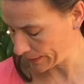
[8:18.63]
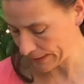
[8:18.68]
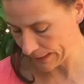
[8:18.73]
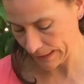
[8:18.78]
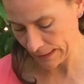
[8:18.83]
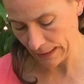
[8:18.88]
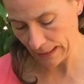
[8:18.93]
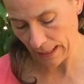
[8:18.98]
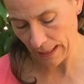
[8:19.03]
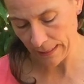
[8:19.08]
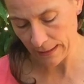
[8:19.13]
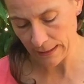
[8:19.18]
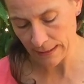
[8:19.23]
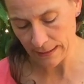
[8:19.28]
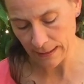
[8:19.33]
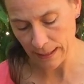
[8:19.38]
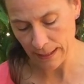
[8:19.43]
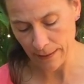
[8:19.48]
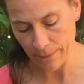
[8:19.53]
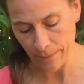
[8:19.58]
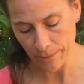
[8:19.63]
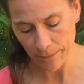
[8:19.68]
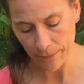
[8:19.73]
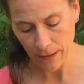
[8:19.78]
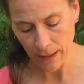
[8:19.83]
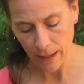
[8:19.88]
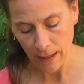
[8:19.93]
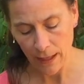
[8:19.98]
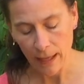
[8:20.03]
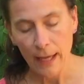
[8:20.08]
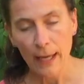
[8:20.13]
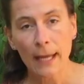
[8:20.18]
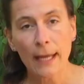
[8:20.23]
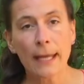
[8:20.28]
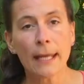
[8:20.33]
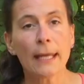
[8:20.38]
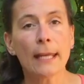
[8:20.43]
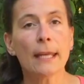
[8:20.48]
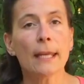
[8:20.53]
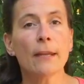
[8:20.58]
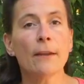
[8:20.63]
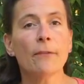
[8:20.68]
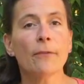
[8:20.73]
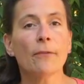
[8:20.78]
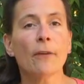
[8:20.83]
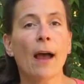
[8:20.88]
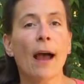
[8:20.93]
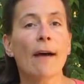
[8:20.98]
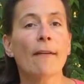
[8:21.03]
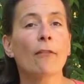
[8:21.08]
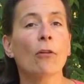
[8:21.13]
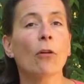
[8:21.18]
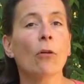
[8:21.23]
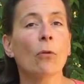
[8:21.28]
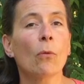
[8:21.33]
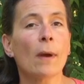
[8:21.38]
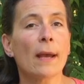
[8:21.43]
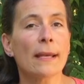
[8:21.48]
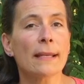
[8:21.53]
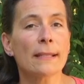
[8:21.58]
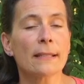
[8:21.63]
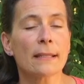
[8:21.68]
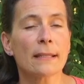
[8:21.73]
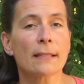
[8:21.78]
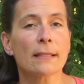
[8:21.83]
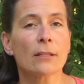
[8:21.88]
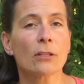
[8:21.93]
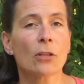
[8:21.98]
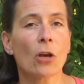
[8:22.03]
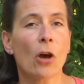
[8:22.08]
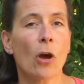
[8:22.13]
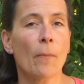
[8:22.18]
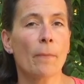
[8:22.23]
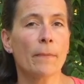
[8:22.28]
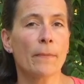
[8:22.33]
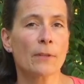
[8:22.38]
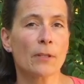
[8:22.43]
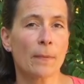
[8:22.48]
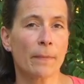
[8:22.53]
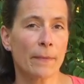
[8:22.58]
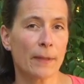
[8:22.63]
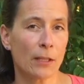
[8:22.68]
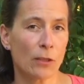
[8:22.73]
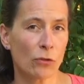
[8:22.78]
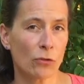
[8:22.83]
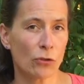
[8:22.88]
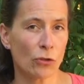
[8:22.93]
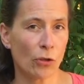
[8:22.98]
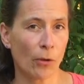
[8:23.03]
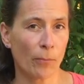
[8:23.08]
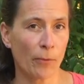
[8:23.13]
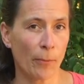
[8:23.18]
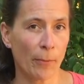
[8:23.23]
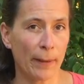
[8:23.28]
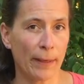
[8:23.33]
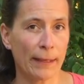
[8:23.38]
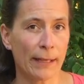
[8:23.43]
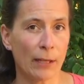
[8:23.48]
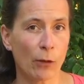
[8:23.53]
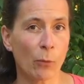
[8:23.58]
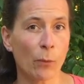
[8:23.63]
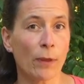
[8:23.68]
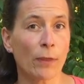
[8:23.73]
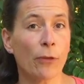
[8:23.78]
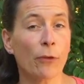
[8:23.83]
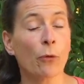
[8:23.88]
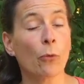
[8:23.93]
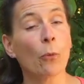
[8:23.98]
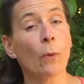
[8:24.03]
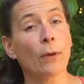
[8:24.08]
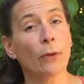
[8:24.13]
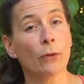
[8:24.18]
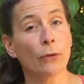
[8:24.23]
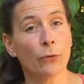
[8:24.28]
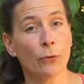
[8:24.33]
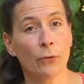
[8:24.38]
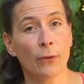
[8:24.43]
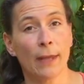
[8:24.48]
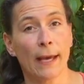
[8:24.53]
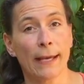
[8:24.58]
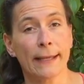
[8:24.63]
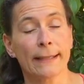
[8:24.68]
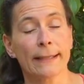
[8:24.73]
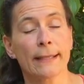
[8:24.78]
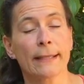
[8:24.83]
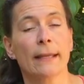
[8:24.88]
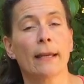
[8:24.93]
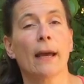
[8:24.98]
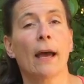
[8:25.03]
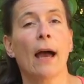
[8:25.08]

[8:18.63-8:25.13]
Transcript: piece at a time. I've always something to stop the bleeding with you when you do that.